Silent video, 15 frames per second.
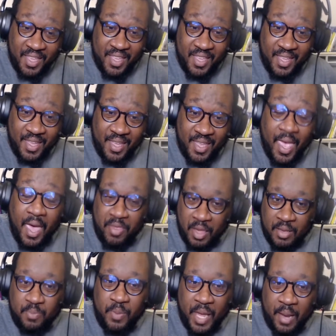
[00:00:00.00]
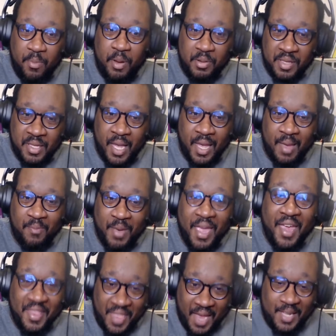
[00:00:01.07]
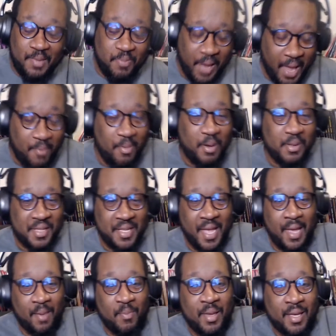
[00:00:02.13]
Wait. Yeah, that's what? Black Bolt's name. That is Black Bolt's name.